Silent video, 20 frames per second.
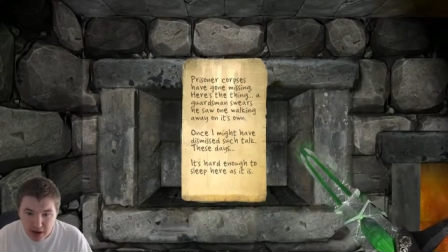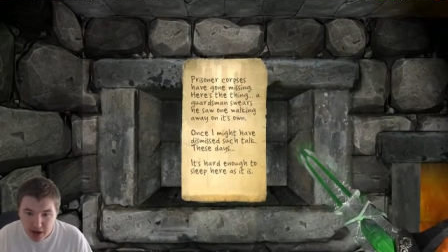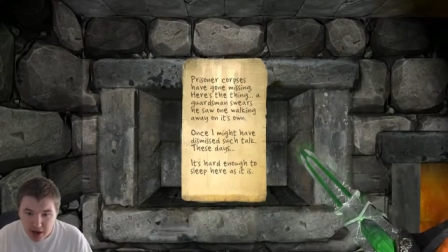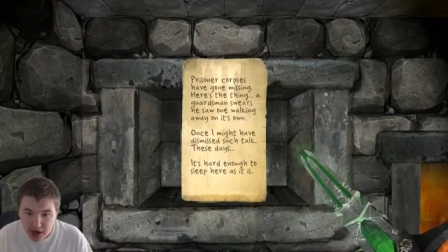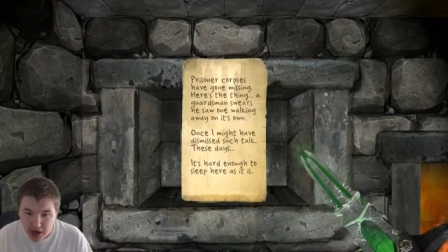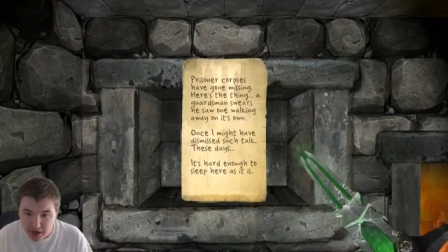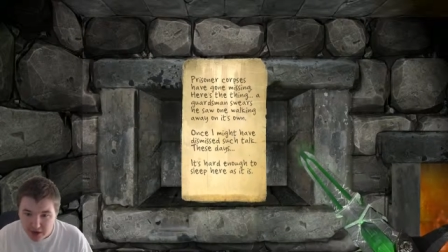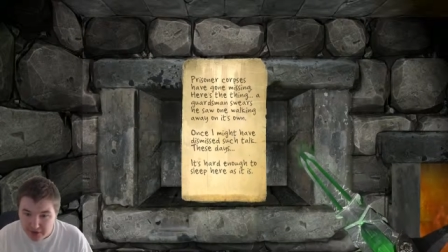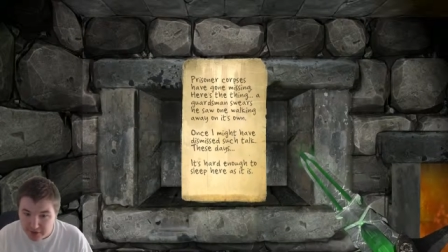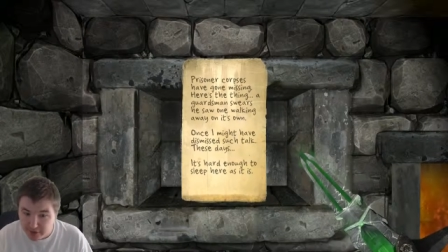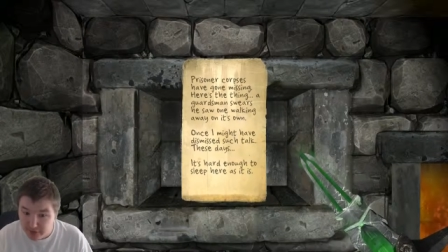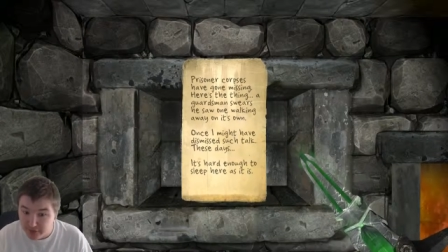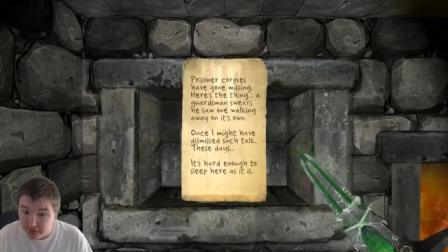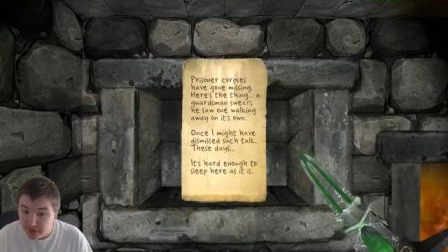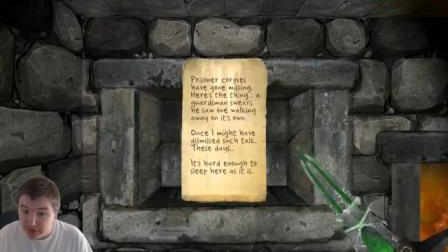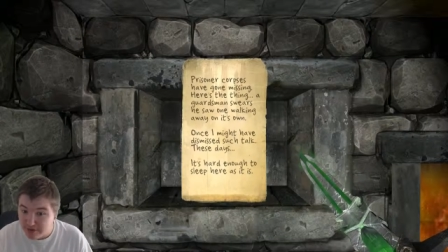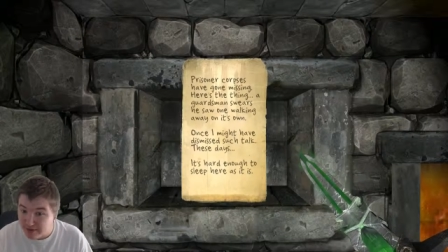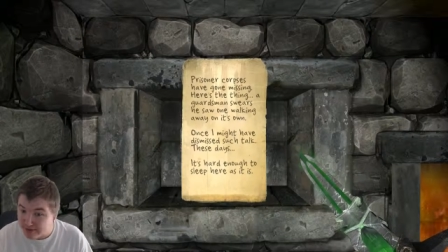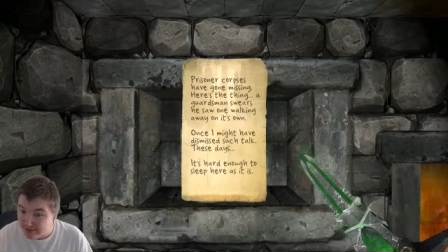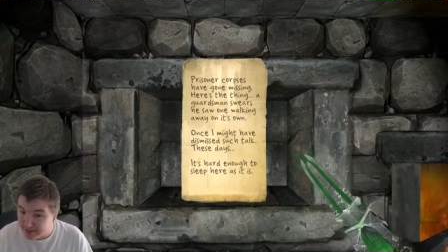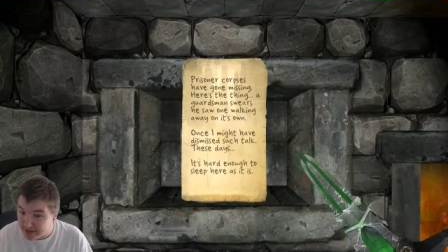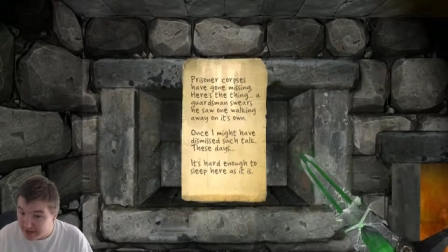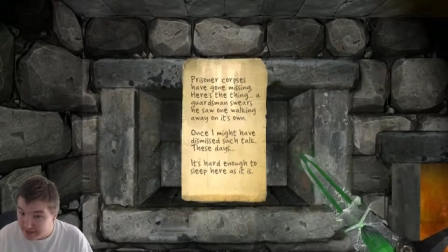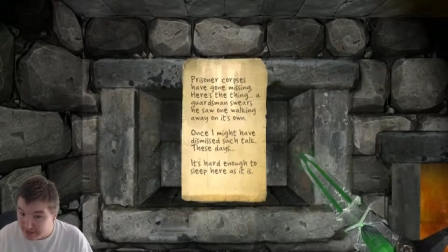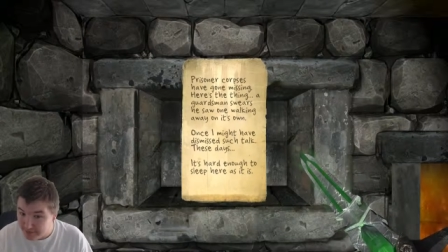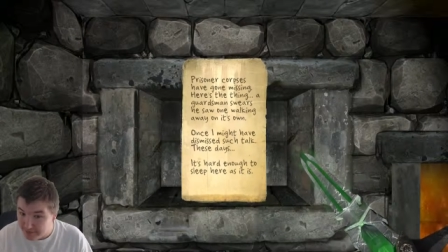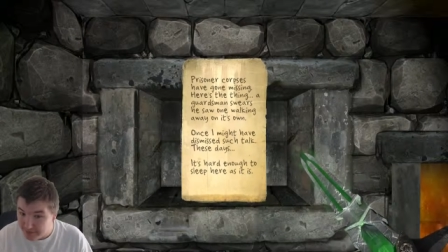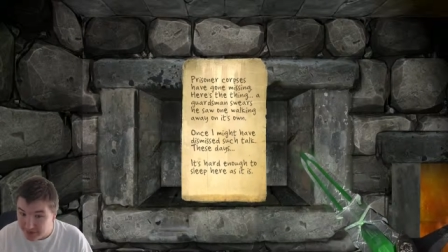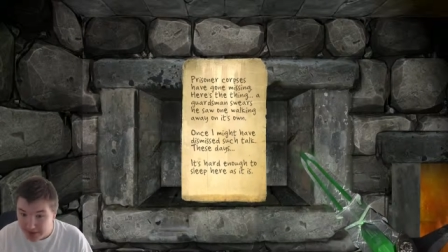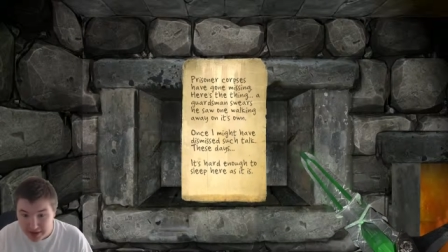Hard enough to sleep.
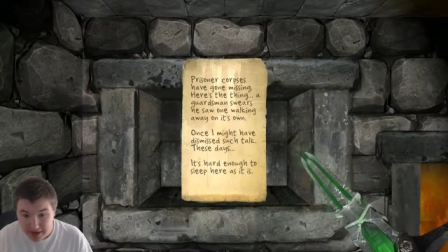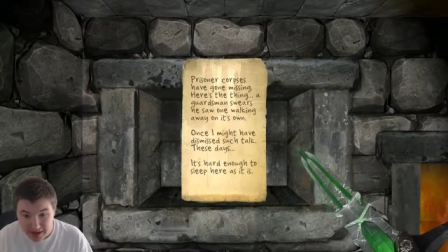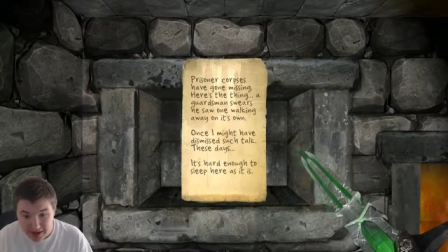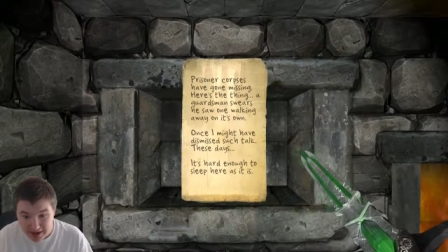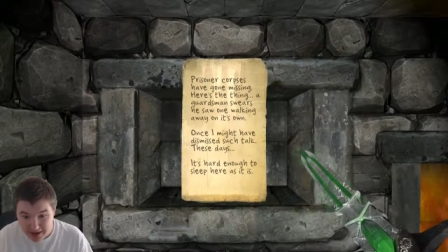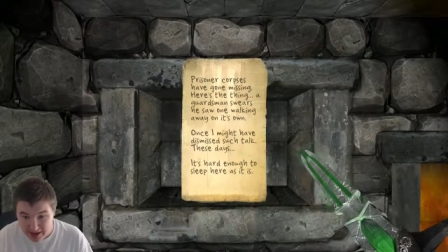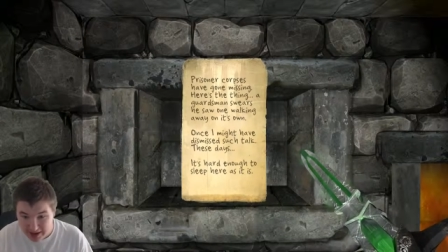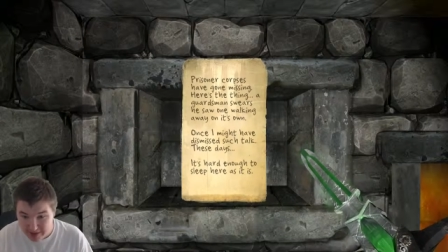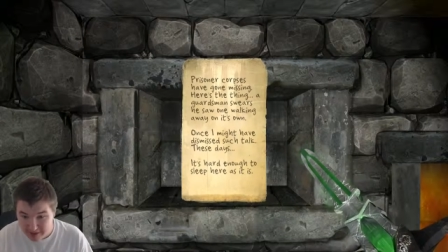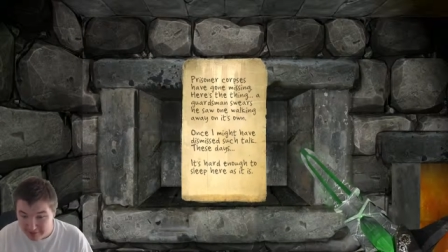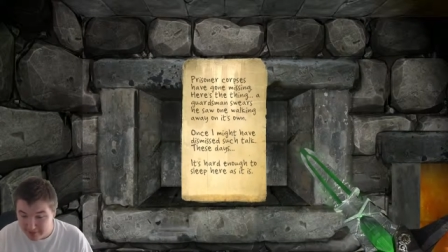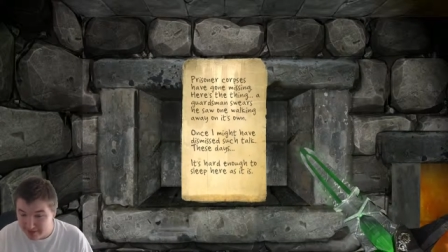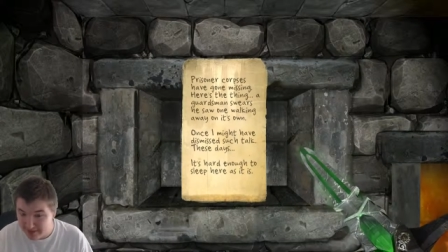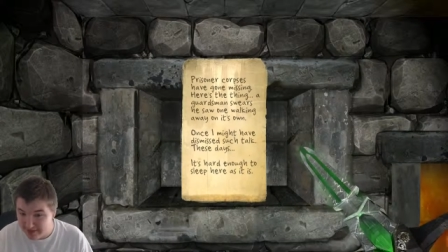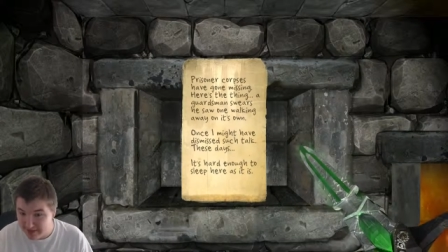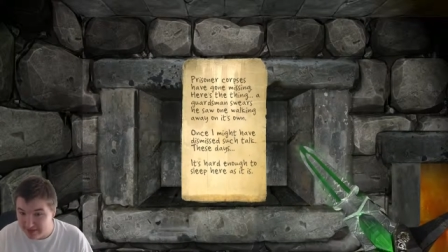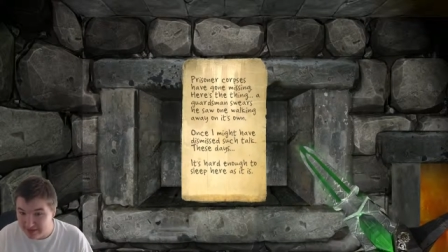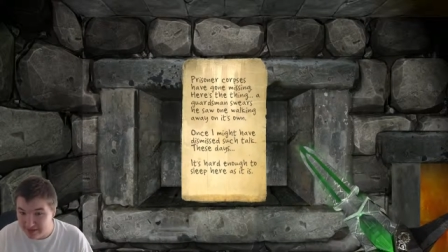Here as it